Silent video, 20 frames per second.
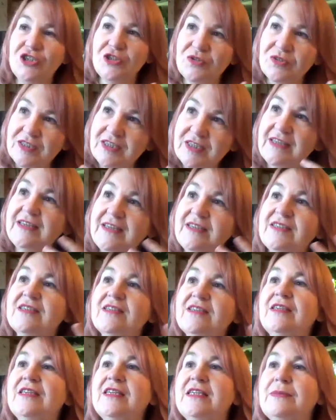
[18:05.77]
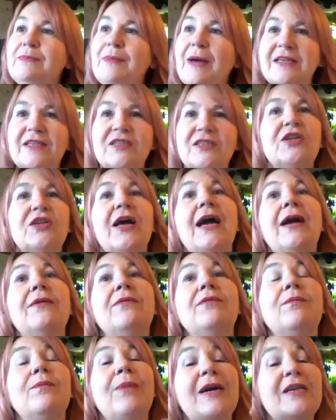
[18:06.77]
using this basil,
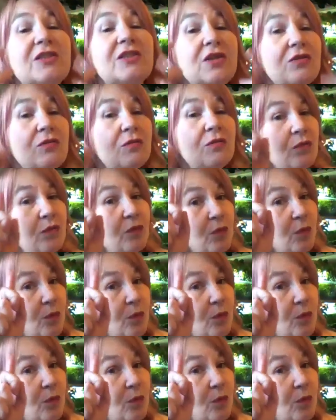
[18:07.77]
and basil,